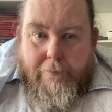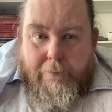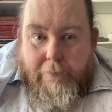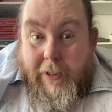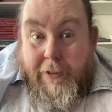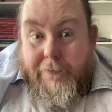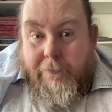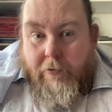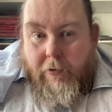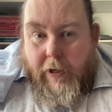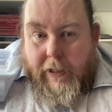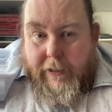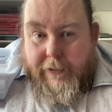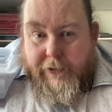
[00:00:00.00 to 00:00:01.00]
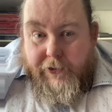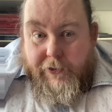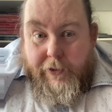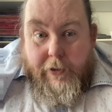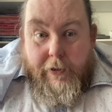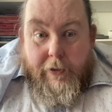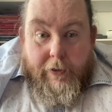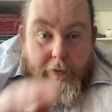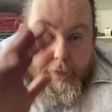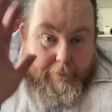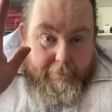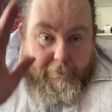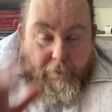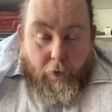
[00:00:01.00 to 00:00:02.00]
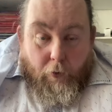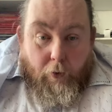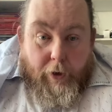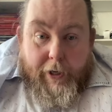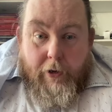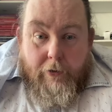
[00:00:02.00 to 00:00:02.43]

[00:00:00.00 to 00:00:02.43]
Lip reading: blood of Christ falling